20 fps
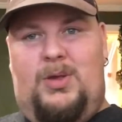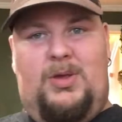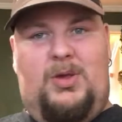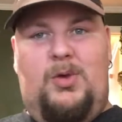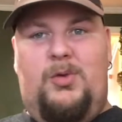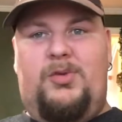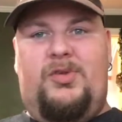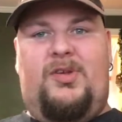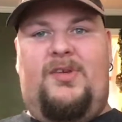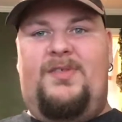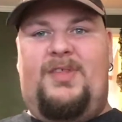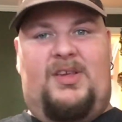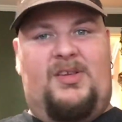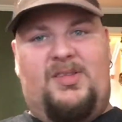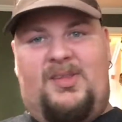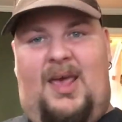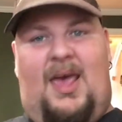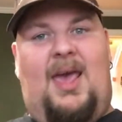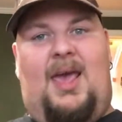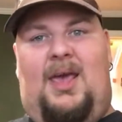use of this
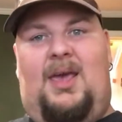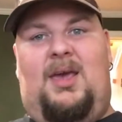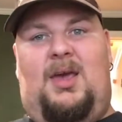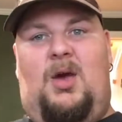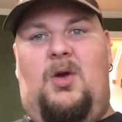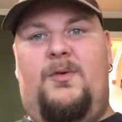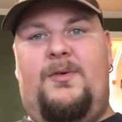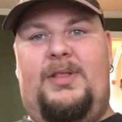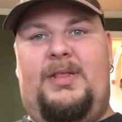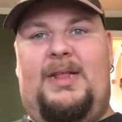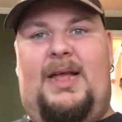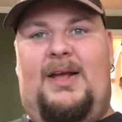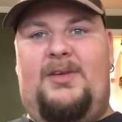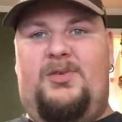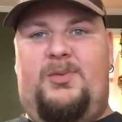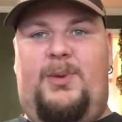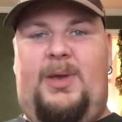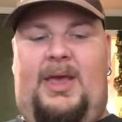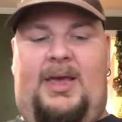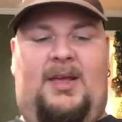tank over the
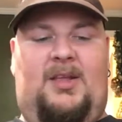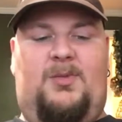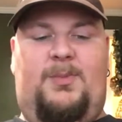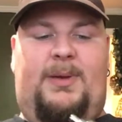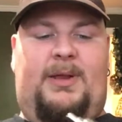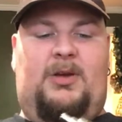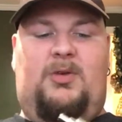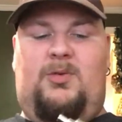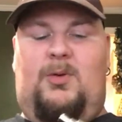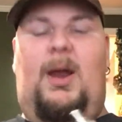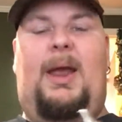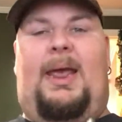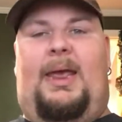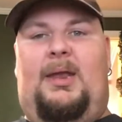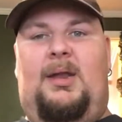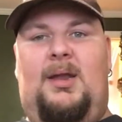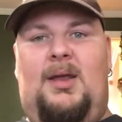last week. It's been great.